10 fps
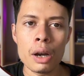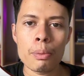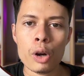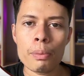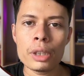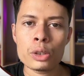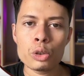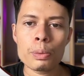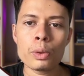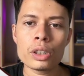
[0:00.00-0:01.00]
from this
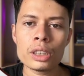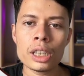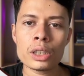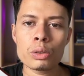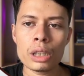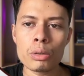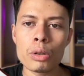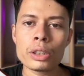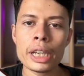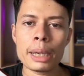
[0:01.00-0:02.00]
web container to the
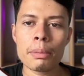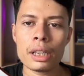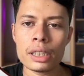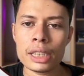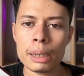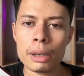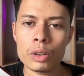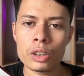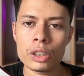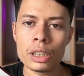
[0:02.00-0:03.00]
Google Tag Manager server
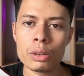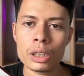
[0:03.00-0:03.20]
container.